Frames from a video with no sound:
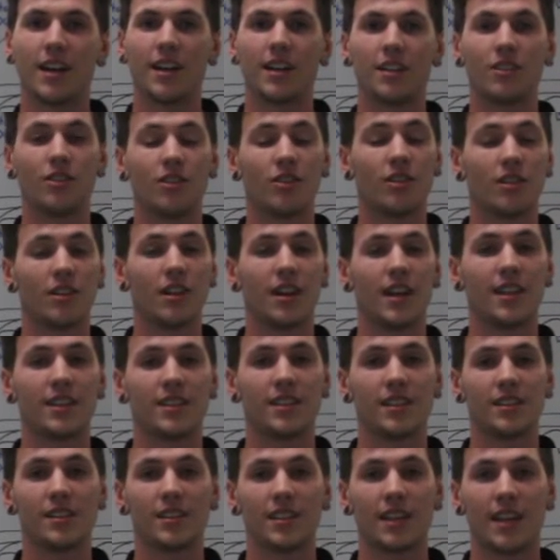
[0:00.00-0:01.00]
It
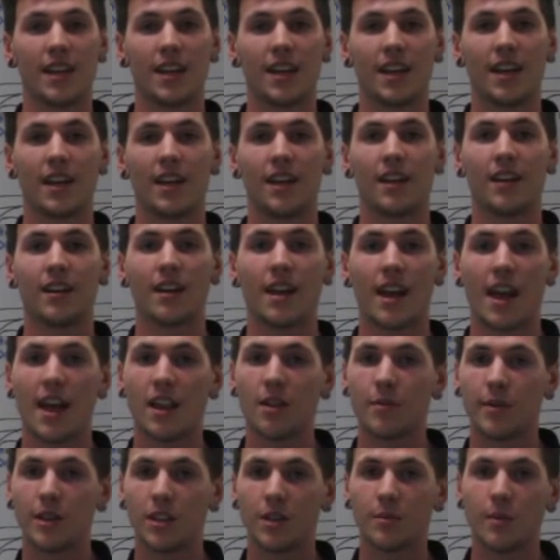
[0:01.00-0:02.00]
utilizes an
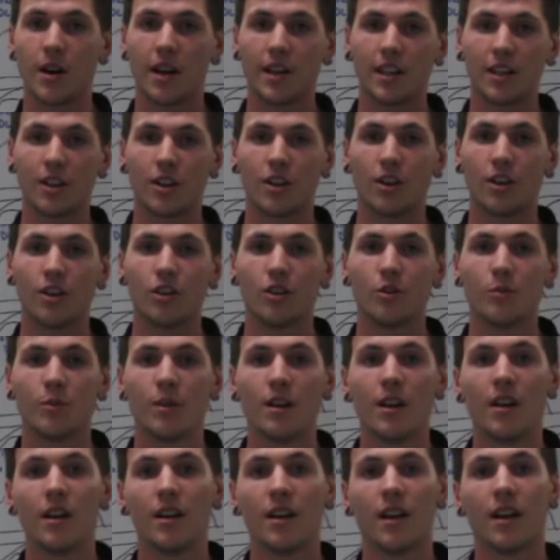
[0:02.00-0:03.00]
aluminium
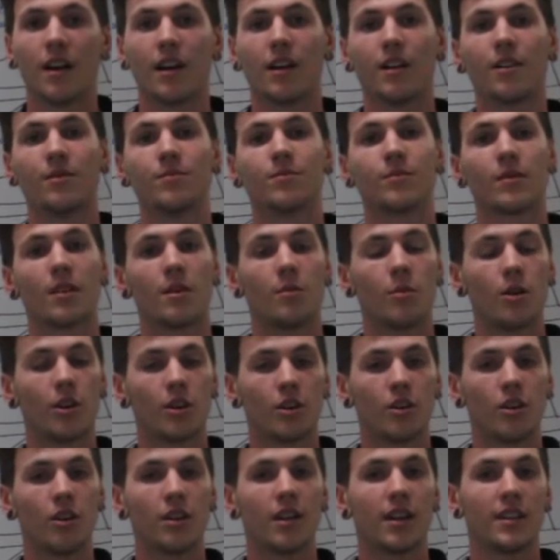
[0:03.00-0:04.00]
honeycomb
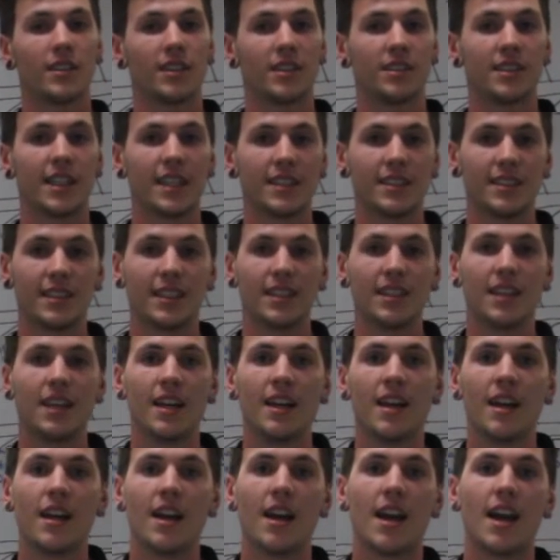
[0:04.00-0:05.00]
monocoque as a chassis,
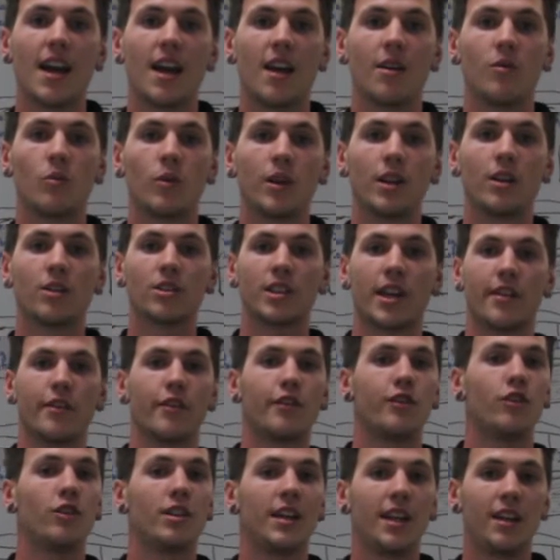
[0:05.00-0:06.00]
and we also
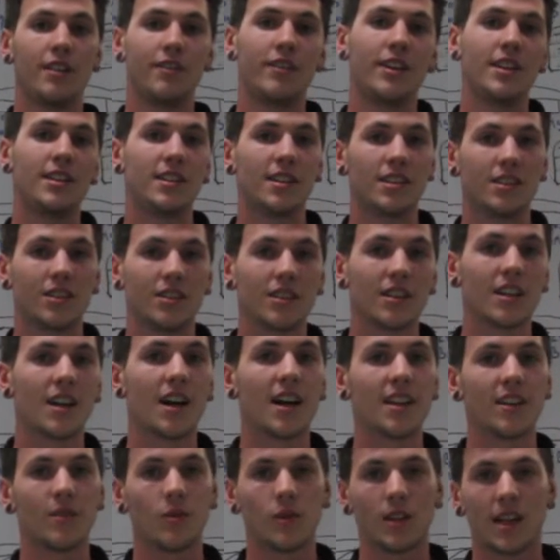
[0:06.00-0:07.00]
have a few key features on the
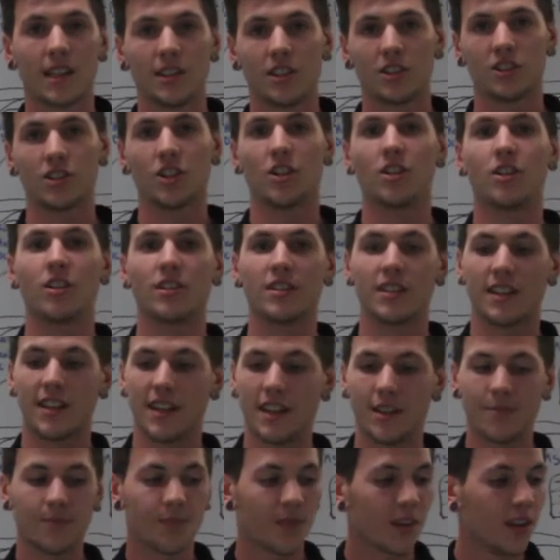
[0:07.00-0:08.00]
car that we'd like to show you
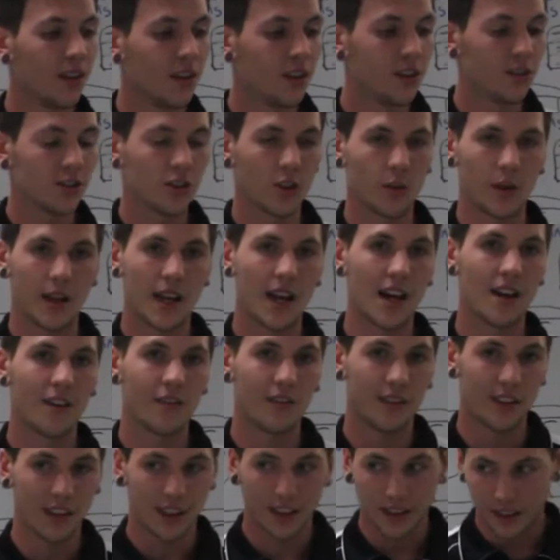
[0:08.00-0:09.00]
today. So we
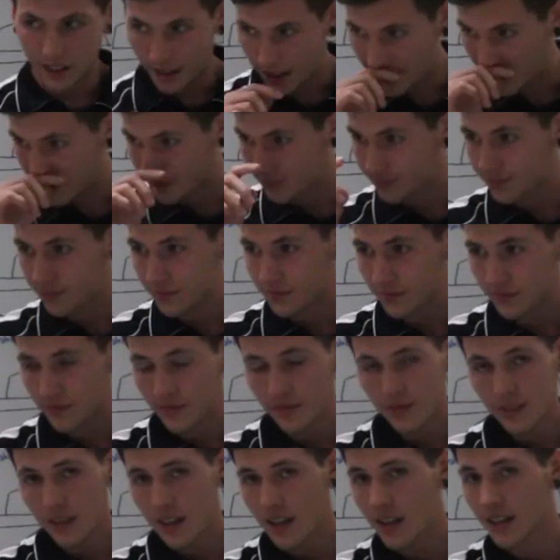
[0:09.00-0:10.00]
have the
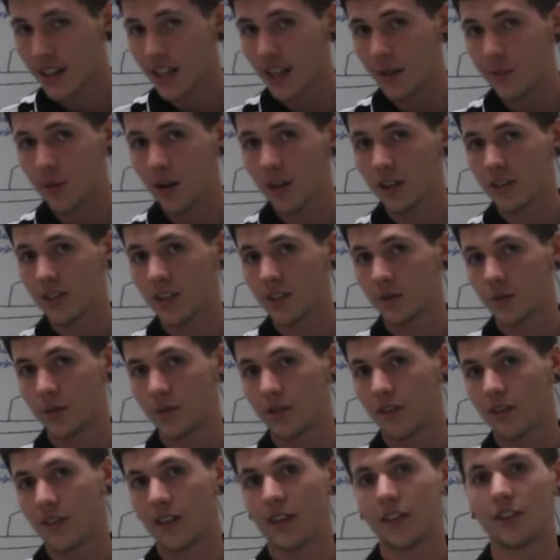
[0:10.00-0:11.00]
gearboxes,
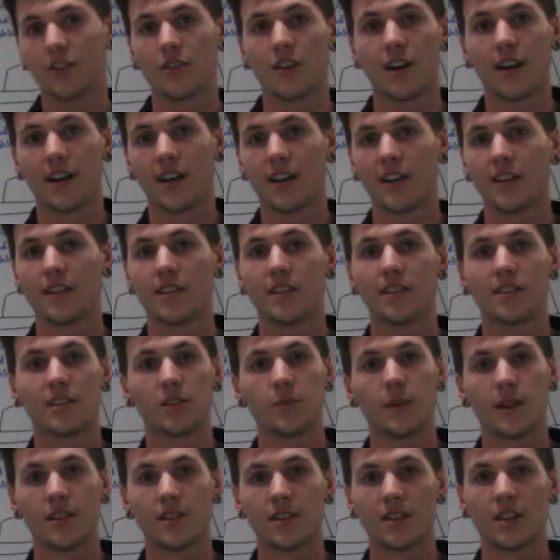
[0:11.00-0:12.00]
which we've integrated into the
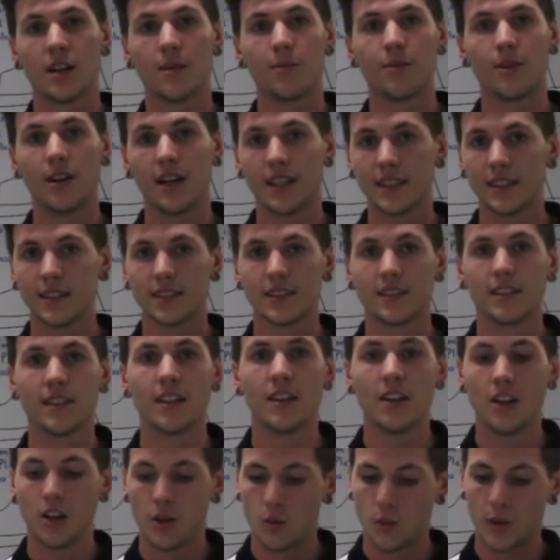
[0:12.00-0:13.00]
suspension uprights.
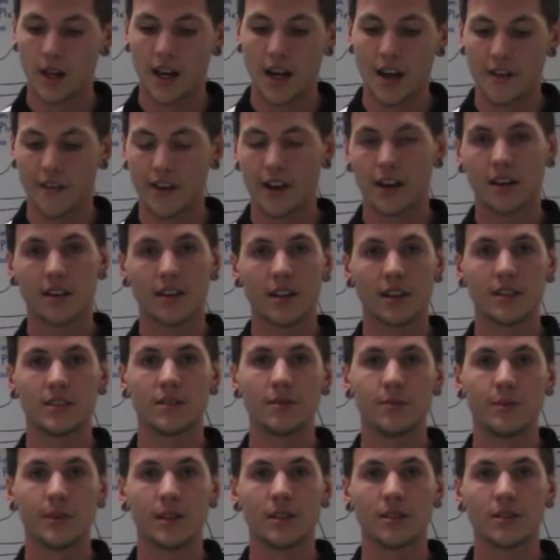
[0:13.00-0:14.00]
We have our
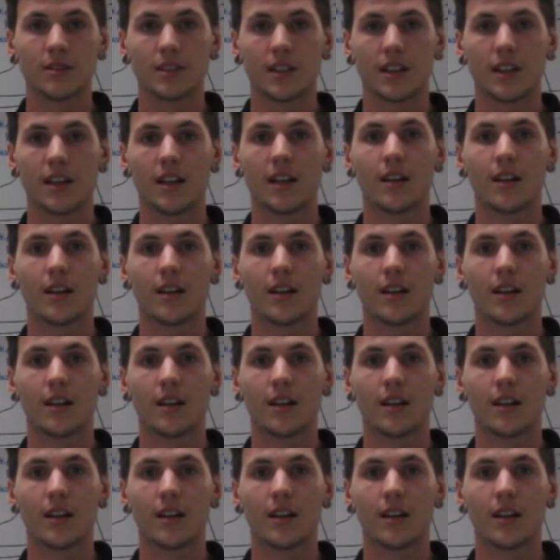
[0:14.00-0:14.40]
custom-built